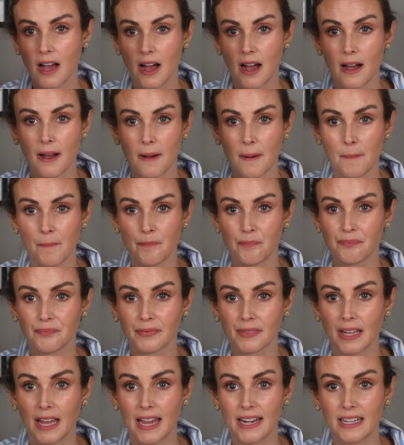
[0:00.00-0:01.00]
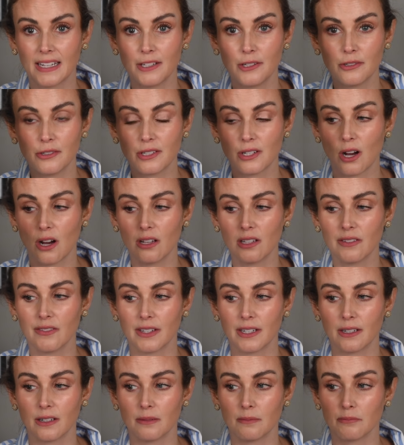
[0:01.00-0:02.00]
Um, and I used all of
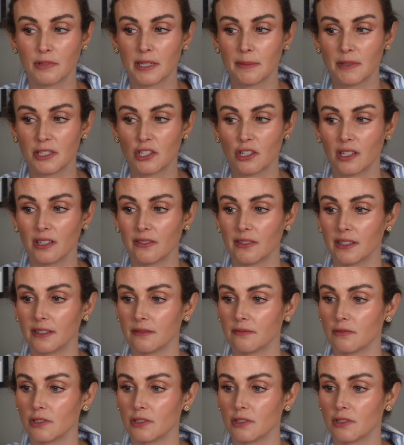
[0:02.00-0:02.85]
it, pretty much all of it.